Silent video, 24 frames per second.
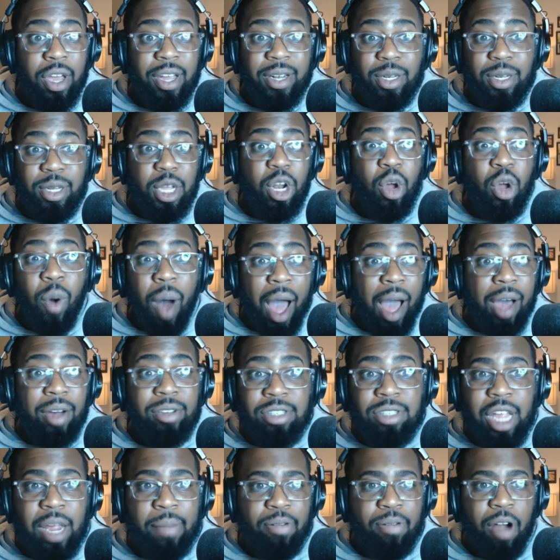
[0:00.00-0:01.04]
Did Ohio
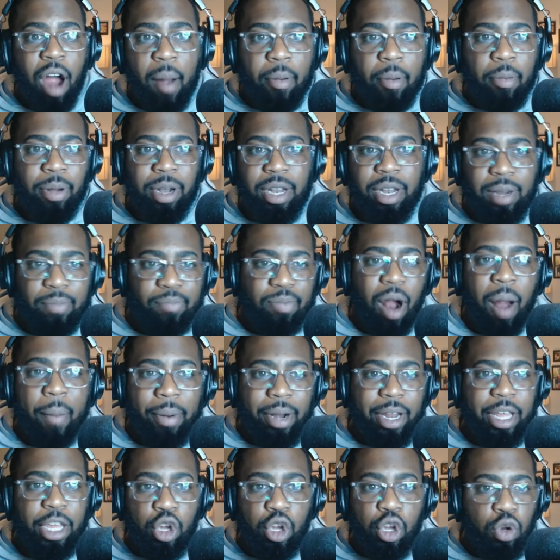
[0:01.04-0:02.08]
State
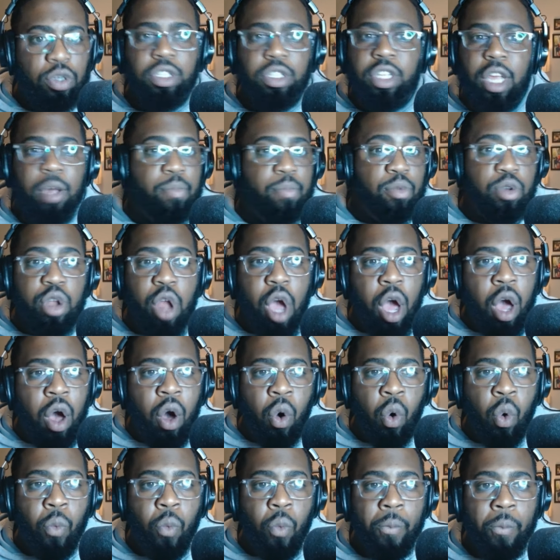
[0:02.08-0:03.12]
properly use them?
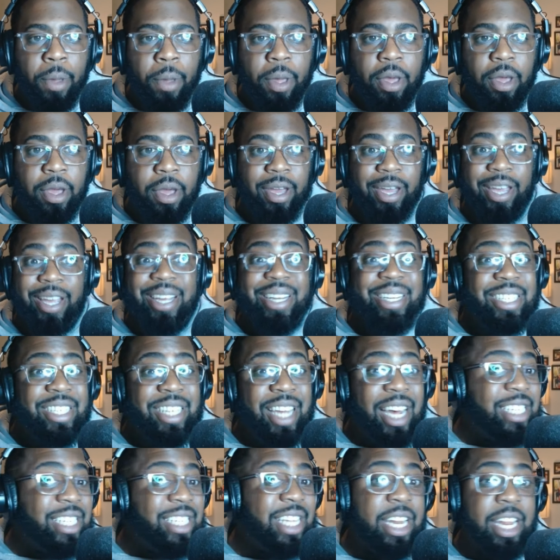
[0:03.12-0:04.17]
No.
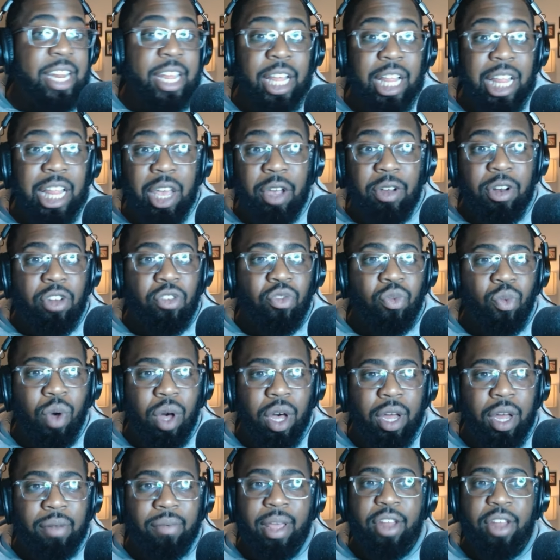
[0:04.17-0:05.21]
Justin Hilliard is
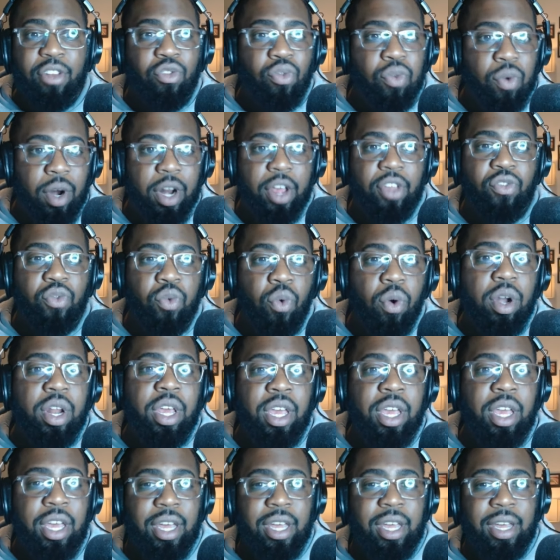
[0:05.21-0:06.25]
one in
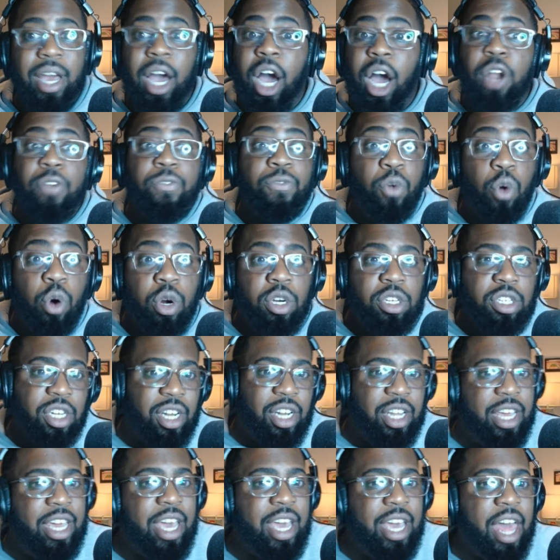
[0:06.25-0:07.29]
2020.
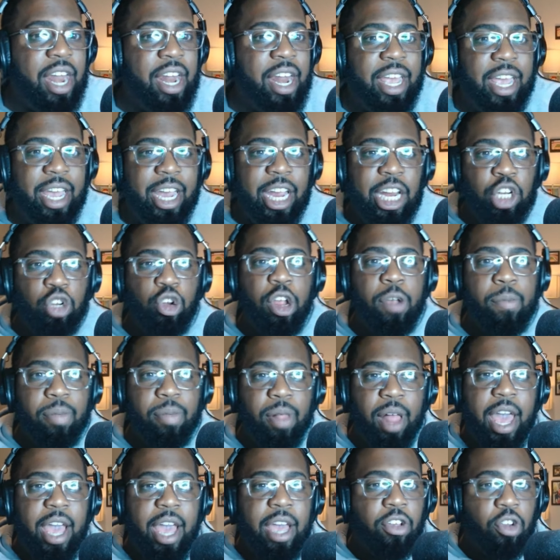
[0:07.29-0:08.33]
Unfortunately, he had an
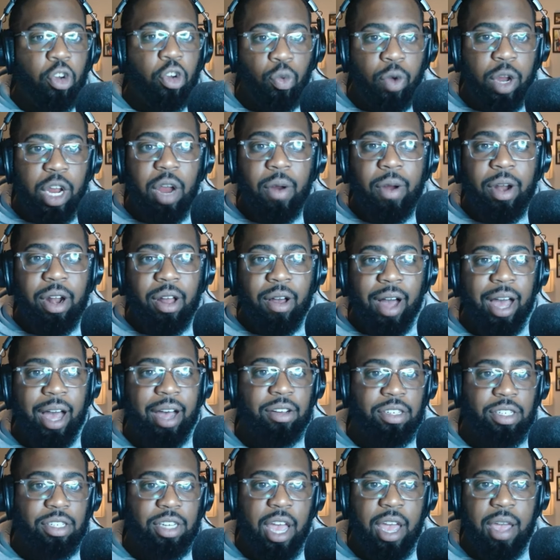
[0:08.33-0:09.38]
injury-plagued career at Ohio
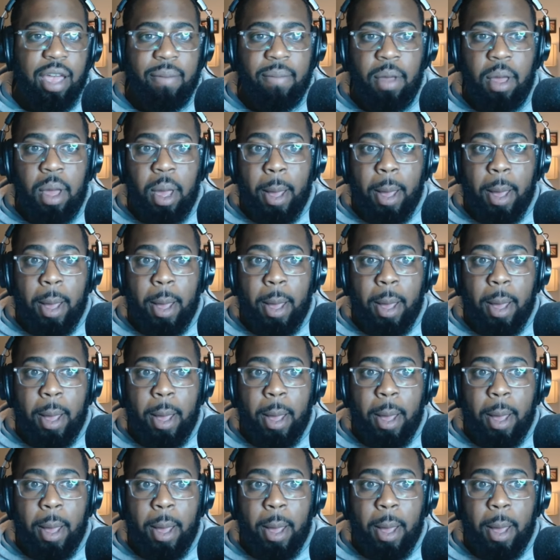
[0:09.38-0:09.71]
State.